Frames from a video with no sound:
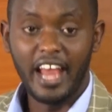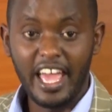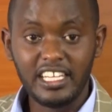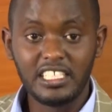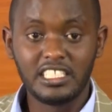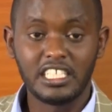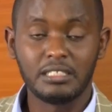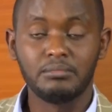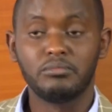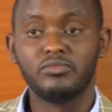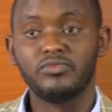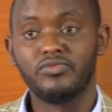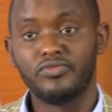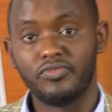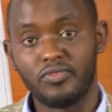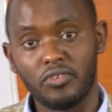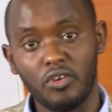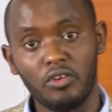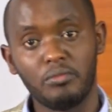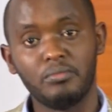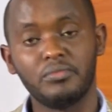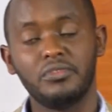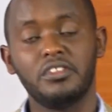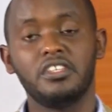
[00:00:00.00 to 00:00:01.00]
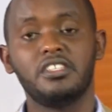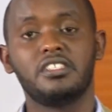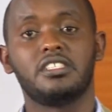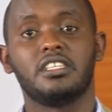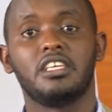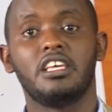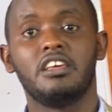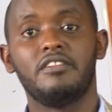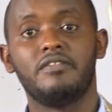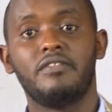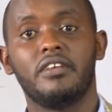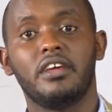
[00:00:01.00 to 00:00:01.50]
item from these
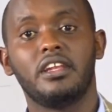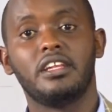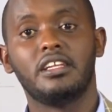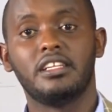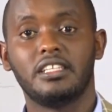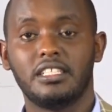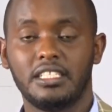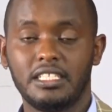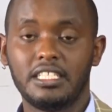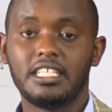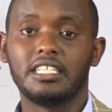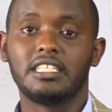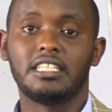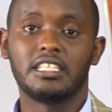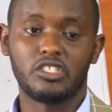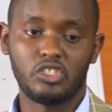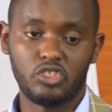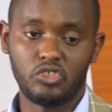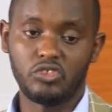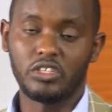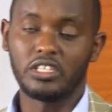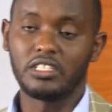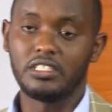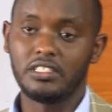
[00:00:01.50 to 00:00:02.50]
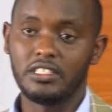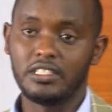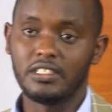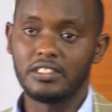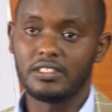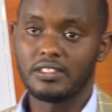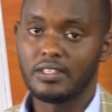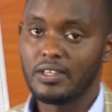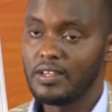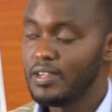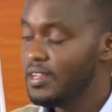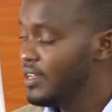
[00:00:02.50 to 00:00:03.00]
given data structures.